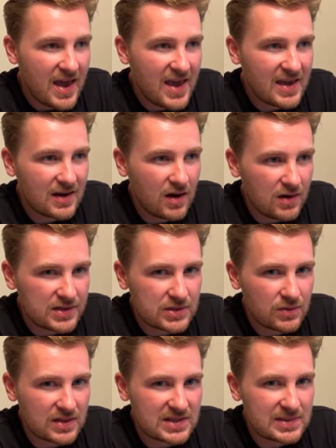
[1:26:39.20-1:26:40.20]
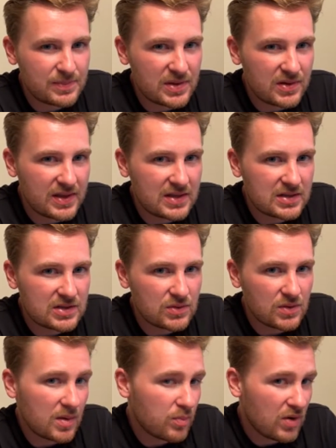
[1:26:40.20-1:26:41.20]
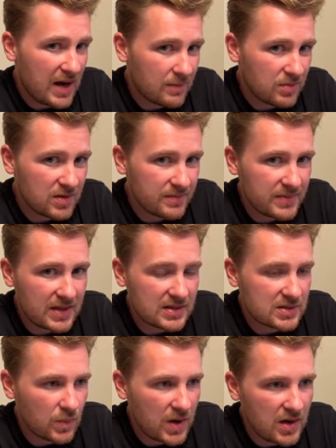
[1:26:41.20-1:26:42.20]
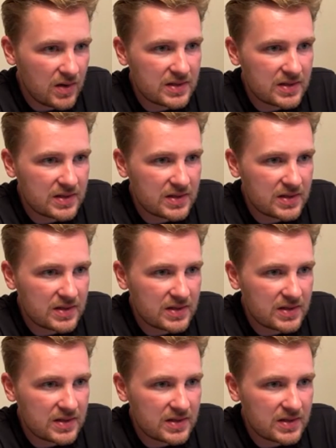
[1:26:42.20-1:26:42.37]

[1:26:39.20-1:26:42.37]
it also can spill into a problem as well.